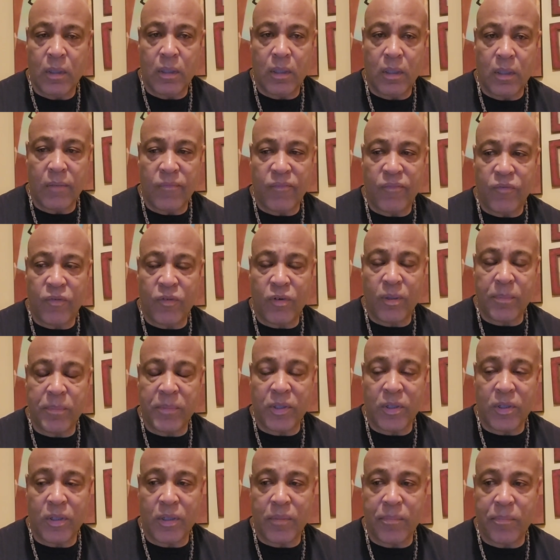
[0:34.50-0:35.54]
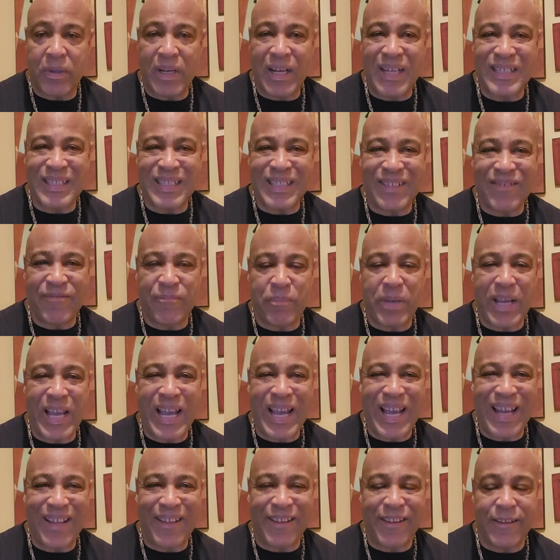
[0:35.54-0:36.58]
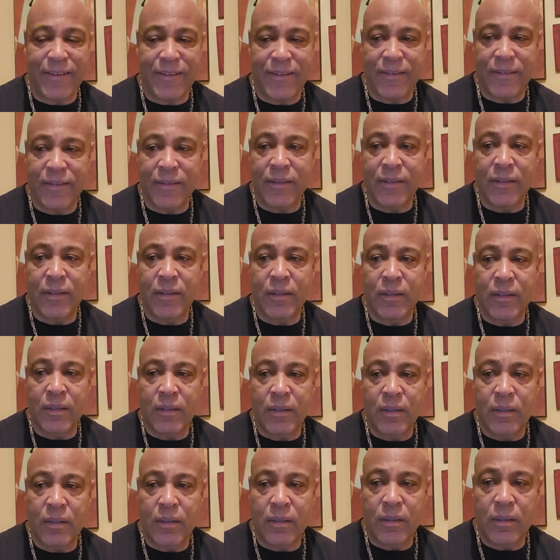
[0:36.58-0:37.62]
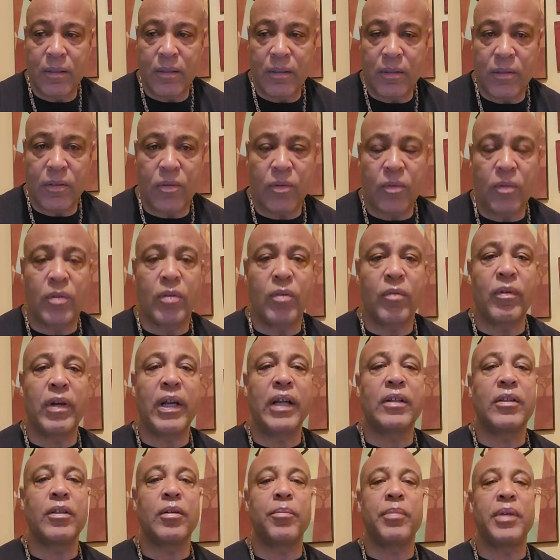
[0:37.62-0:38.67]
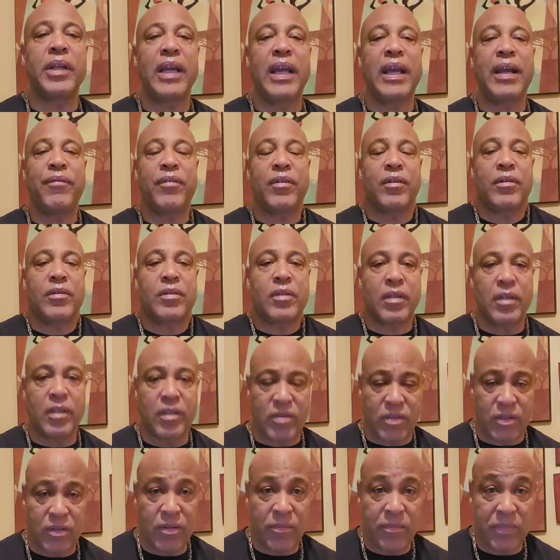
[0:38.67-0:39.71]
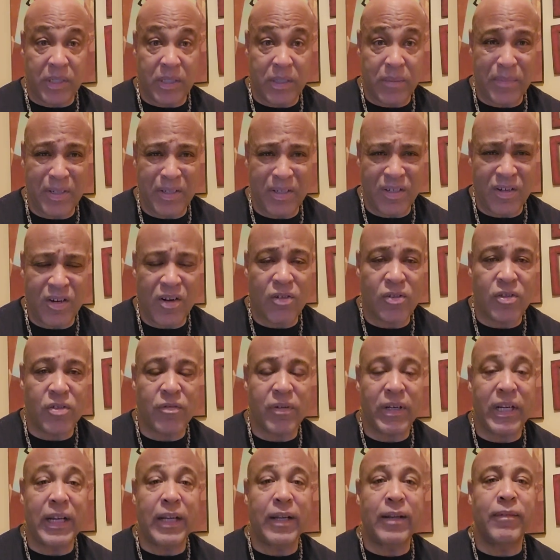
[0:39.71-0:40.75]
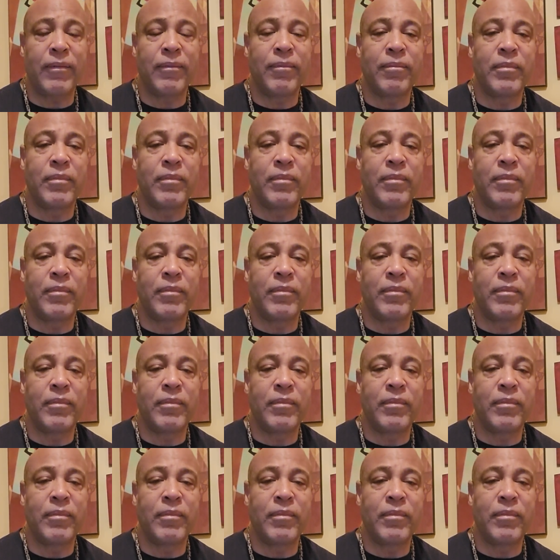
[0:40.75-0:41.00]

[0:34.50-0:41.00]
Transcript: informed and on a positive path to correct your behavior so that you don't become incarcerated.